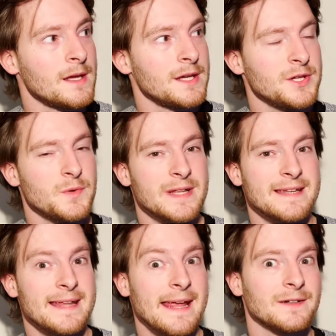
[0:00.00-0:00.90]
You know what a
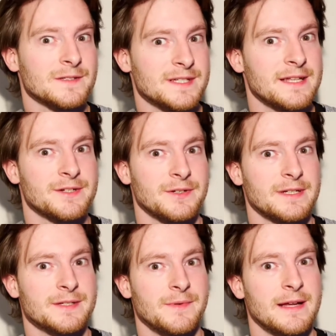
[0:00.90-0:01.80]
natal center
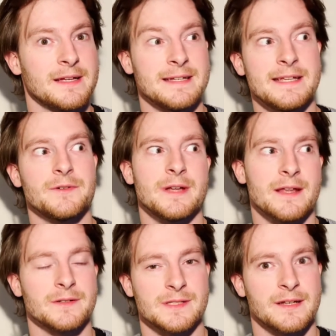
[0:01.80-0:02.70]
is, right? A
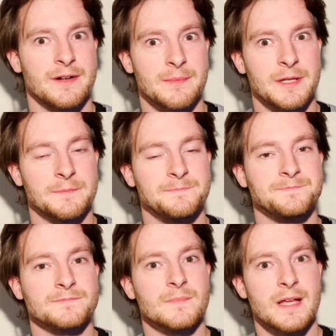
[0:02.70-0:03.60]
neonatal center, in
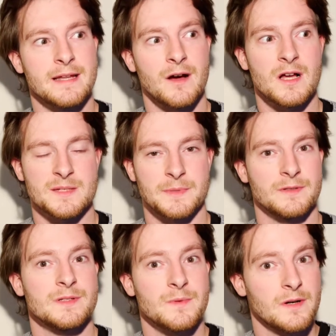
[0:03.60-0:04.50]
a hospital.
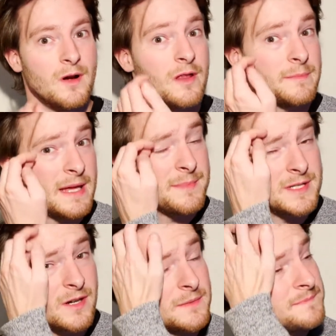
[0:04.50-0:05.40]
It's where all the babies
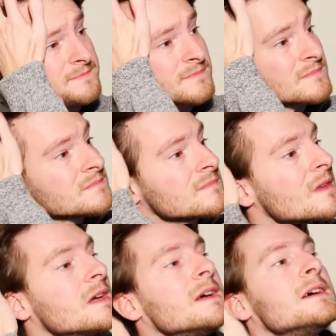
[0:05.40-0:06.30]
are.
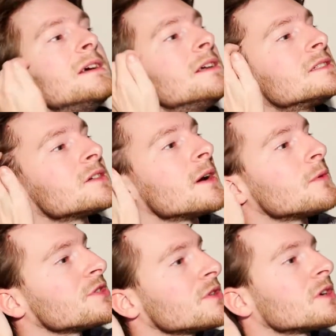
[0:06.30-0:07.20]
So I
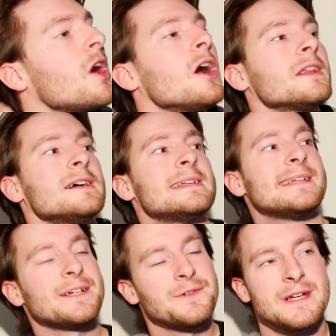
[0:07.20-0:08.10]
want you to call it a
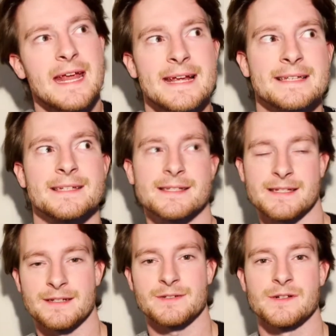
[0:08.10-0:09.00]
neonascent
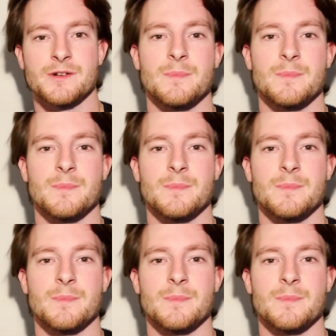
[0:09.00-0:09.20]
center in your